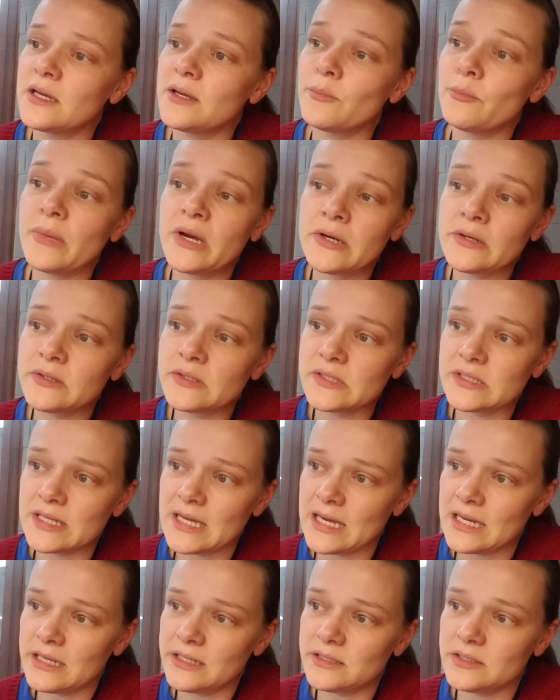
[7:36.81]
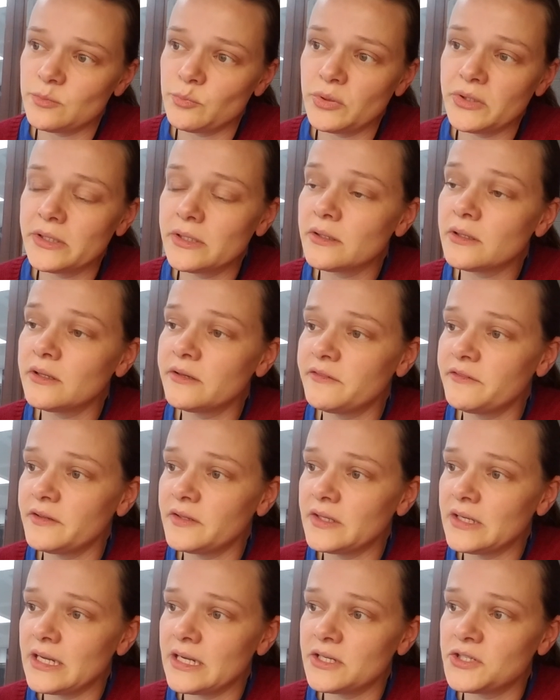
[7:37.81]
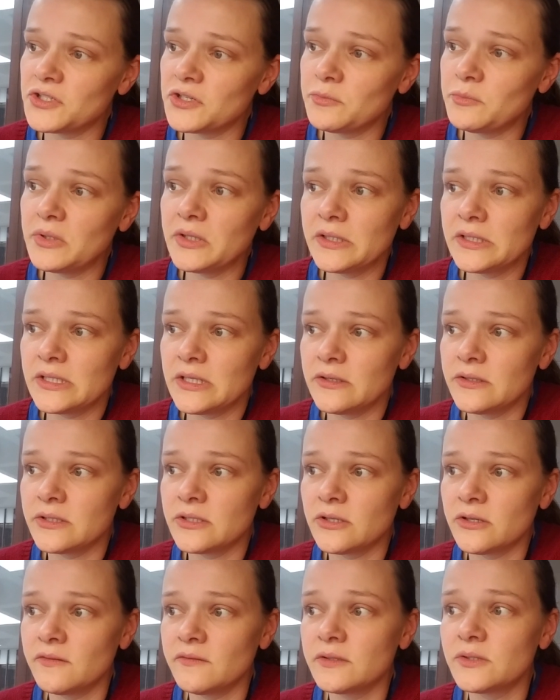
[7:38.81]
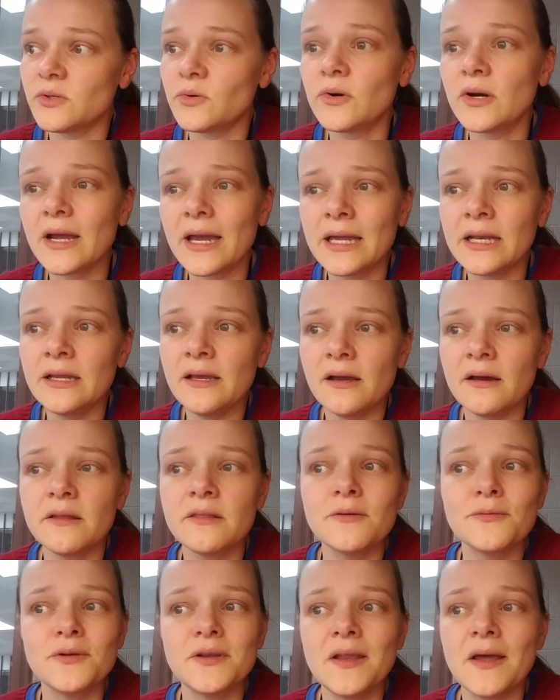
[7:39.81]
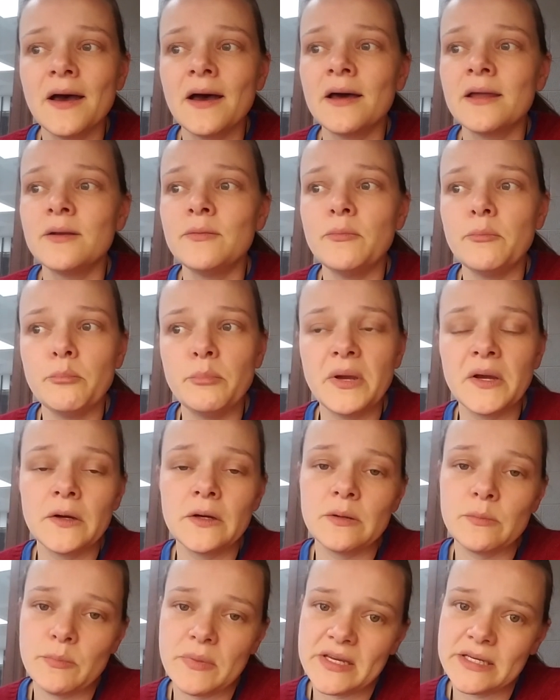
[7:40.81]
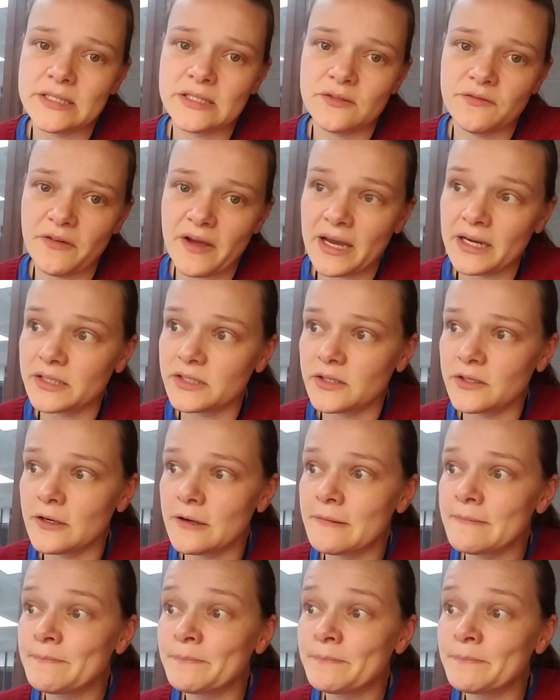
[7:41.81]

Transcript: marital status, political affiliation, military service, or any other non-merit-based factor.